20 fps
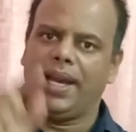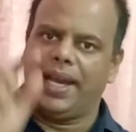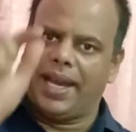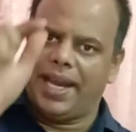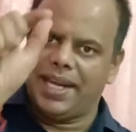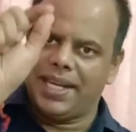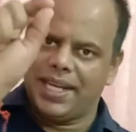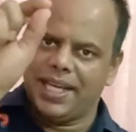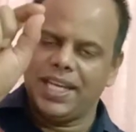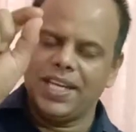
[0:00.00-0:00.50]

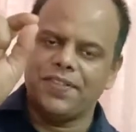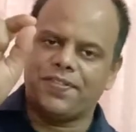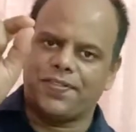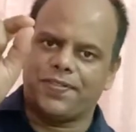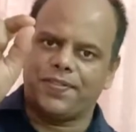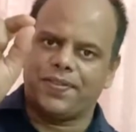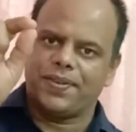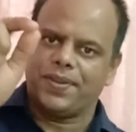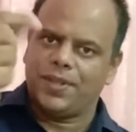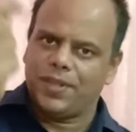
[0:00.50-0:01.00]
And
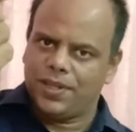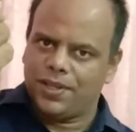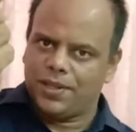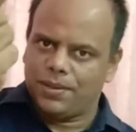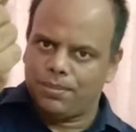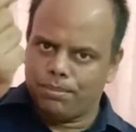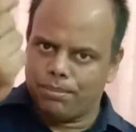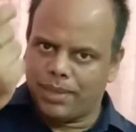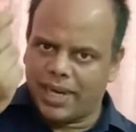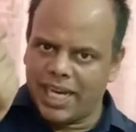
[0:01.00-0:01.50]
if
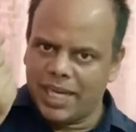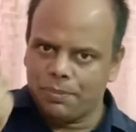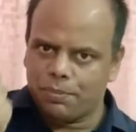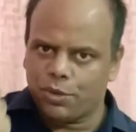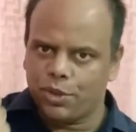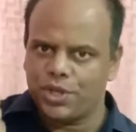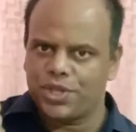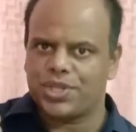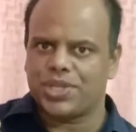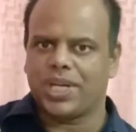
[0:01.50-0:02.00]
my
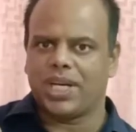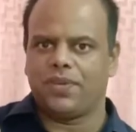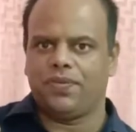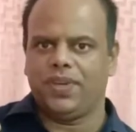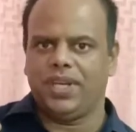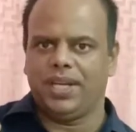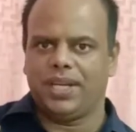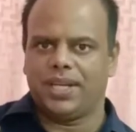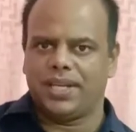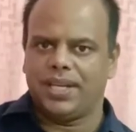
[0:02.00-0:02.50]
points are
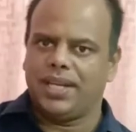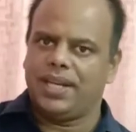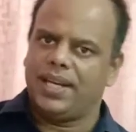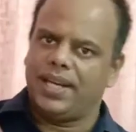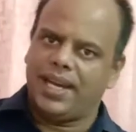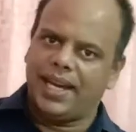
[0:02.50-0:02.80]
weak